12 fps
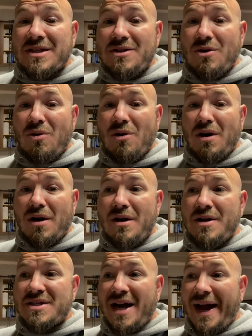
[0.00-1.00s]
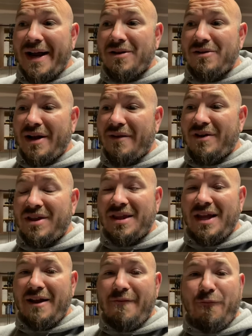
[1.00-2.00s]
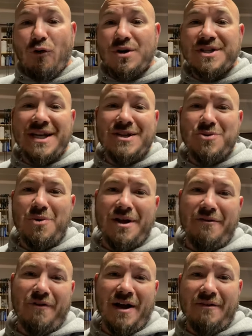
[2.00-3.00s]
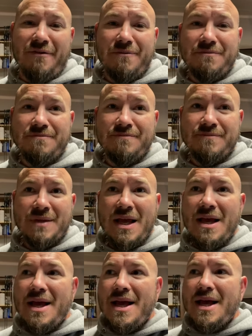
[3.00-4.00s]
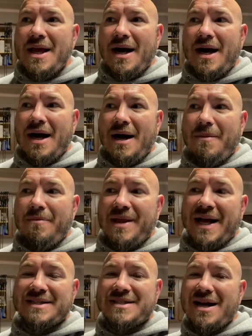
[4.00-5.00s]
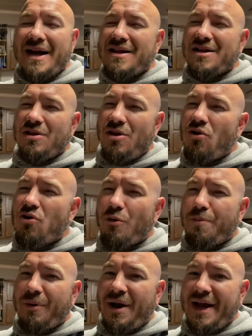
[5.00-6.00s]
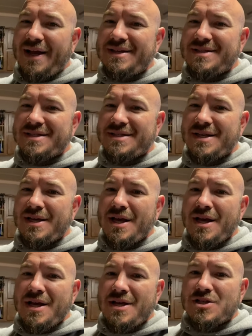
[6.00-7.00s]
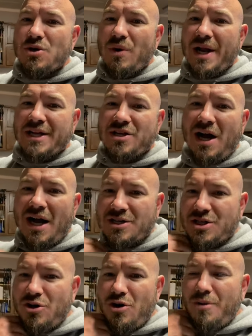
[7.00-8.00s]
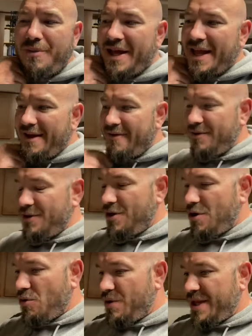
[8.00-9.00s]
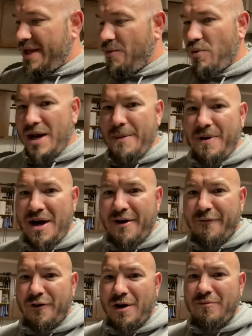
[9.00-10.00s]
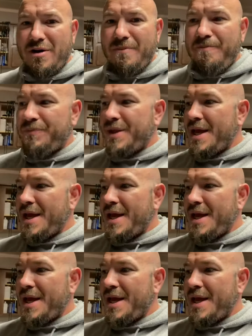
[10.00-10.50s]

the door, title, everything, fourteen twenty five. Um, that's kind of the local price. So when I talked to them, they gave you know when they when I bought it from them,